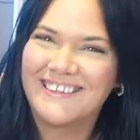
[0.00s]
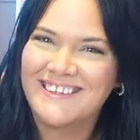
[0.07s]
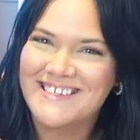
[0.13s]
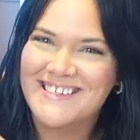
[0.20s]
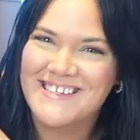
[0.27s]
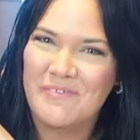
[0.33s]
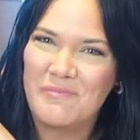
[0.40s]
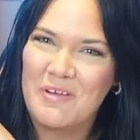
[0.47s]

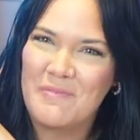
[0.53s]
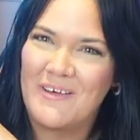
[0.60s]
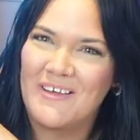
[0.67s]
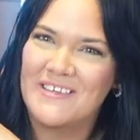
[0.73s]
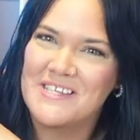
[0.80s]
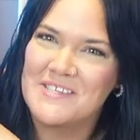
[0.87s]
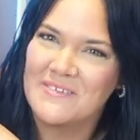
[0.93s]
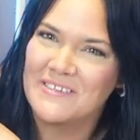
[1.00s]
There's something about
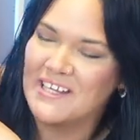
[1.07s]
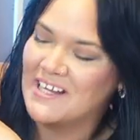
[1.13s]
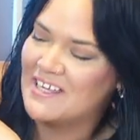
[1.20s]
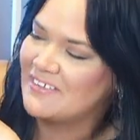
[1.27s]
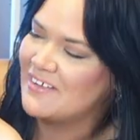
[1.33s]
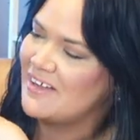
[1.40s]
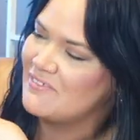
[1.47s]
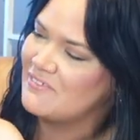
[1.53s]
this one that I
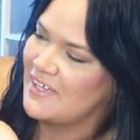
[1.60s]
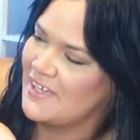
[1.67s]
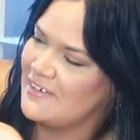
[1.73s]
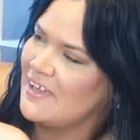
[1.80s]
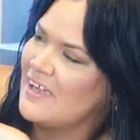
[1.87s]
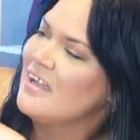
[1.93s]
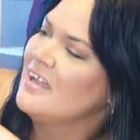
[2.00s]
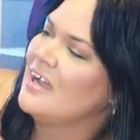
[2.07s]
love
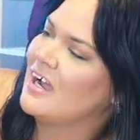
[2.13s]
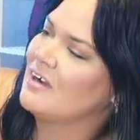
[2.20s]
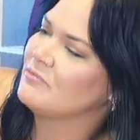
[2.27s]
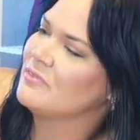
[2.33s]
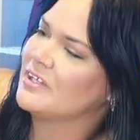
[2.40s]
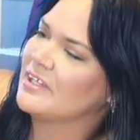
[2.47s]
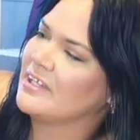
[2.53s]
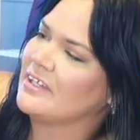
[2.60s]
and I'm
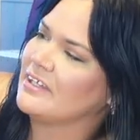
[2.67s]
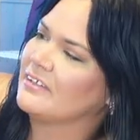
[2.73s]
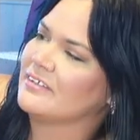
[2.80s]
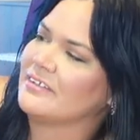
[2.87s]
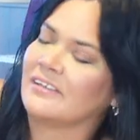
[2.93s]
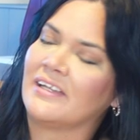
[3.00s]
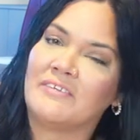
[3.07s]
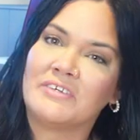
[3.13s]
really
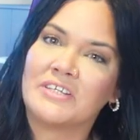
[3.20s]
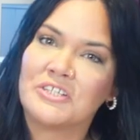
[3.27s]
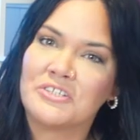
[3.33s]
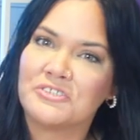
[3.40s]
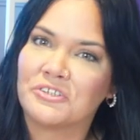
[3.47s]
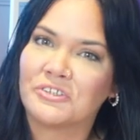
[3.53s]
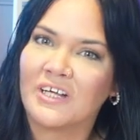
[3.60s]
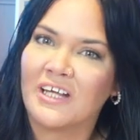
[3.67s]
loving
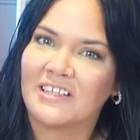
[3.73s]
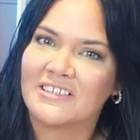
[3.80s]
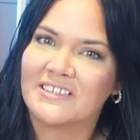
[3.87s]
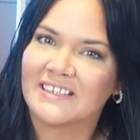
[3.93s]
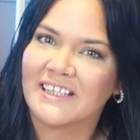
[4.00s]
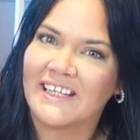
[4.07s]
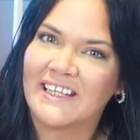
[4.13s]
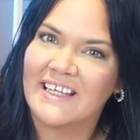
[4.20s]
neutral
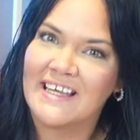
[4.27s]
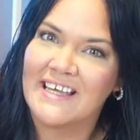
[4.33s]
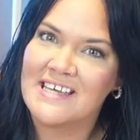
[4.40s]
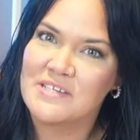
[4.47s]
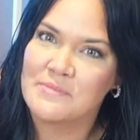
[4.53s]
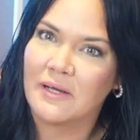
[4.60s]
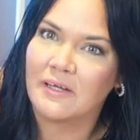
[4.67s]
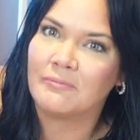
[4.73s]
colors lately
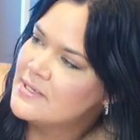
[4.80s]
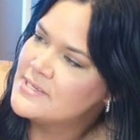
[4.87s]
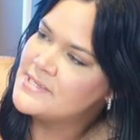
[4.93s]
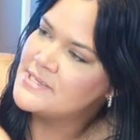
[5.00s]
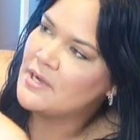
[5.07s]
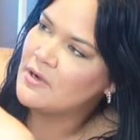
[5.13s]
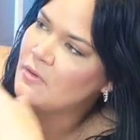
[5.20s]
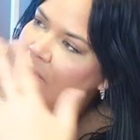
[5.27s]
as well.
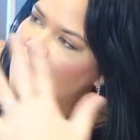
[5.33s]
So